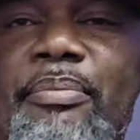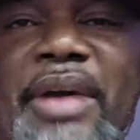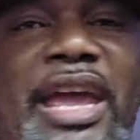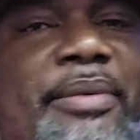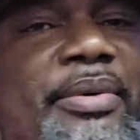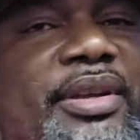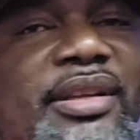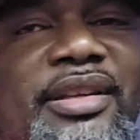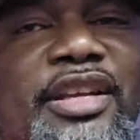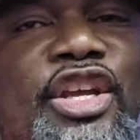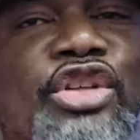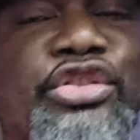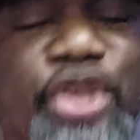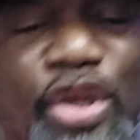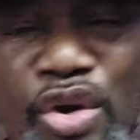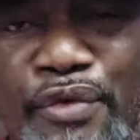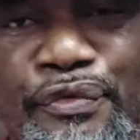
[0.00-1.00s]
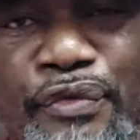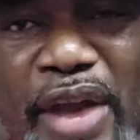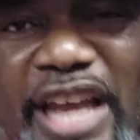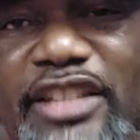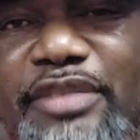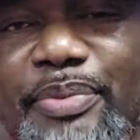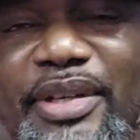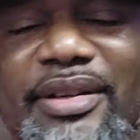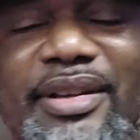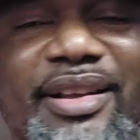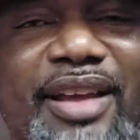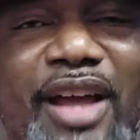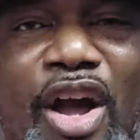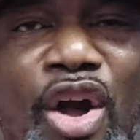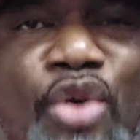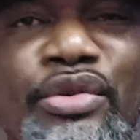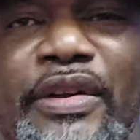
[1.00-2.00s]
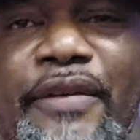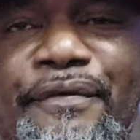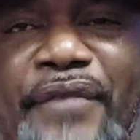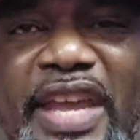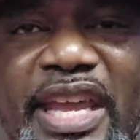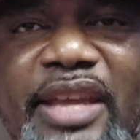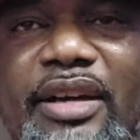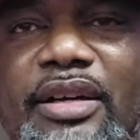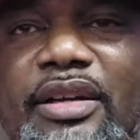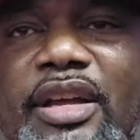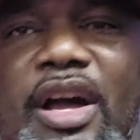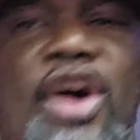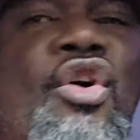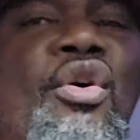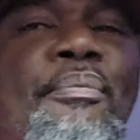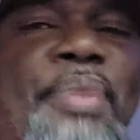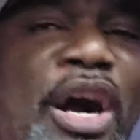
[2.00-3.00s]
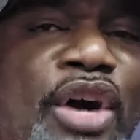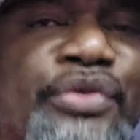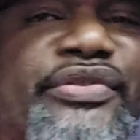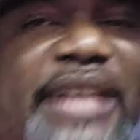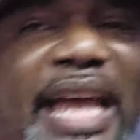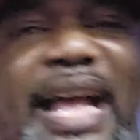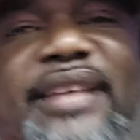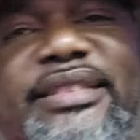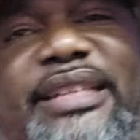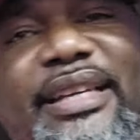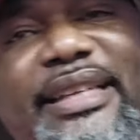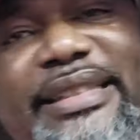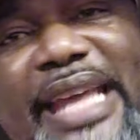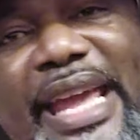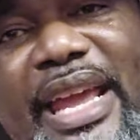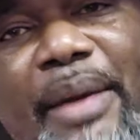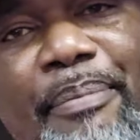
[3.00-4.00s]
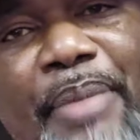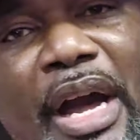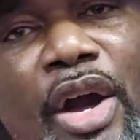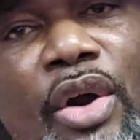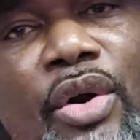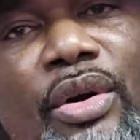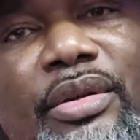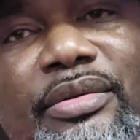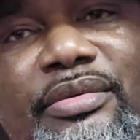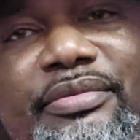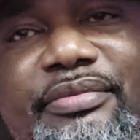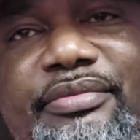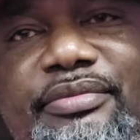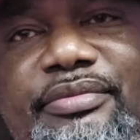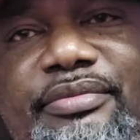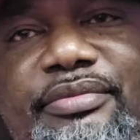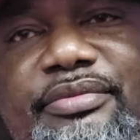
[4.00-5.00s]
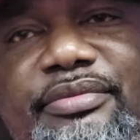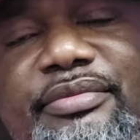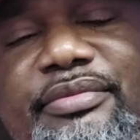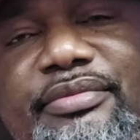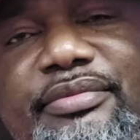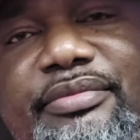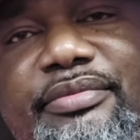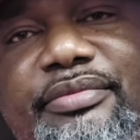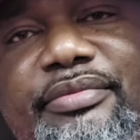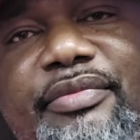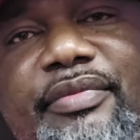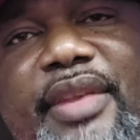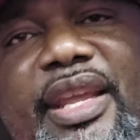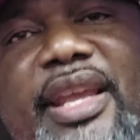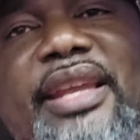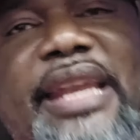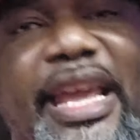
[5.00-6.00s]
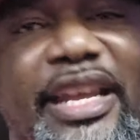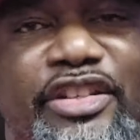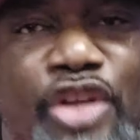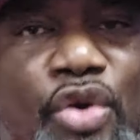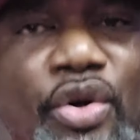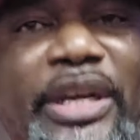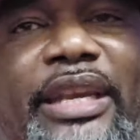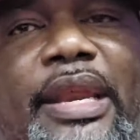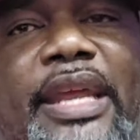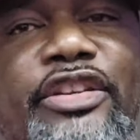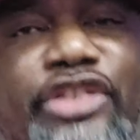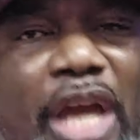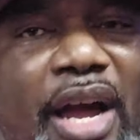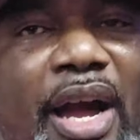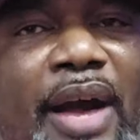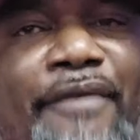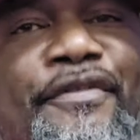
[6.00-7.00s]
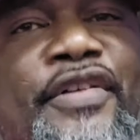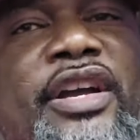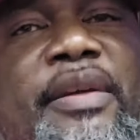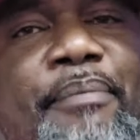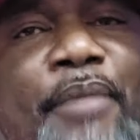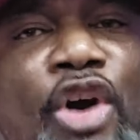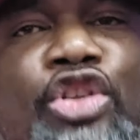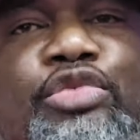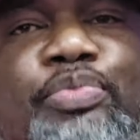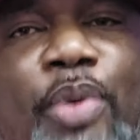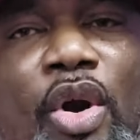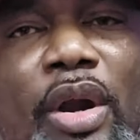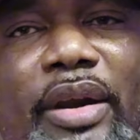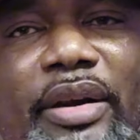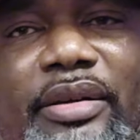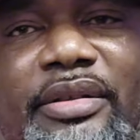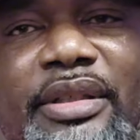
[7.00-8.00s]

baby. True freshman on the field, on both sides of the damn ball. And they doing their job for the most part.